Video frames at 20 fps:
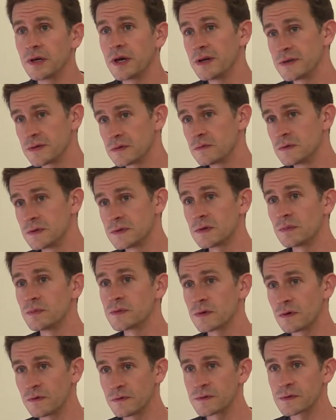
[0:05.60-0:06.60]
cases with
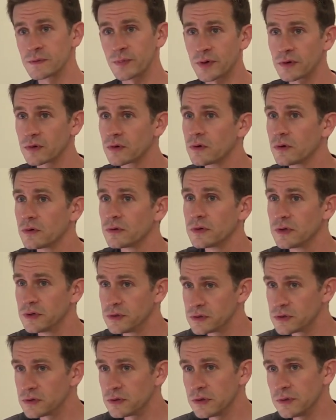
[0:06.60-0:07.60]
some sort of spinal cord
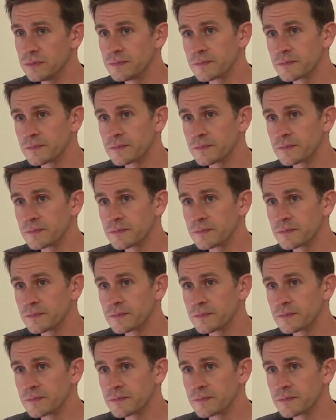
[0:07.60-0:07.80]
injury.